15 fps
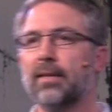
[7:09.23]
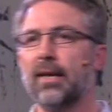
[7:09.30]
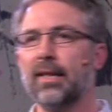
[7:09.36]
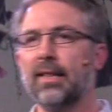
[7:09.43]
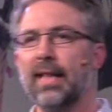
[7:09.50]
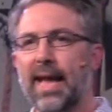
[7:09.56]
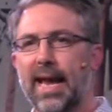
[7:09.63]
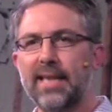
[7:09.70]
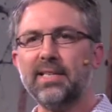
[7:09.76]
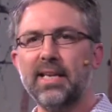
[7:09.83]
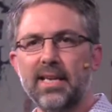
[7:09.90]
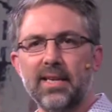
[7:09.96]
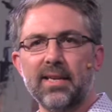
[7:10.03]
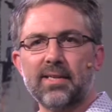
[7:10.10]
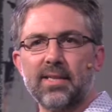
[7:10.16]
Right?
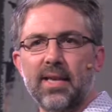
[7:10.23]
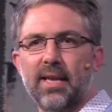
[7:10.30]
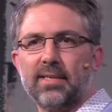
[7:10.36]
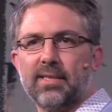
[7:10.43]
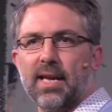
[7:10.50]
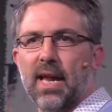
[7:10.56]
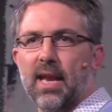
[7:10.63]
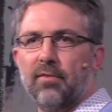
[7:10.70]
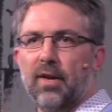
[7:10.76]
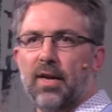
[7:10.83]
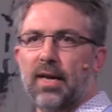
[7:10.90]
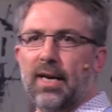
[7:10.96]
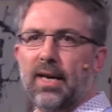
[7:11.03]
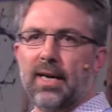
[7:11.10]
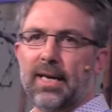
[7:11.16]
Laziness as kind of a,
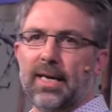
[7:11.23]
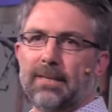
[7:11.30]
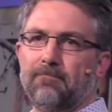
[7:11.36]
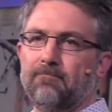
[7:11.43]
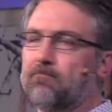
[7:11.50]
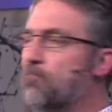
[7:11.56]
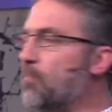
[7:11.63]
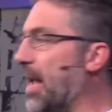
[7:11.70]
a, a,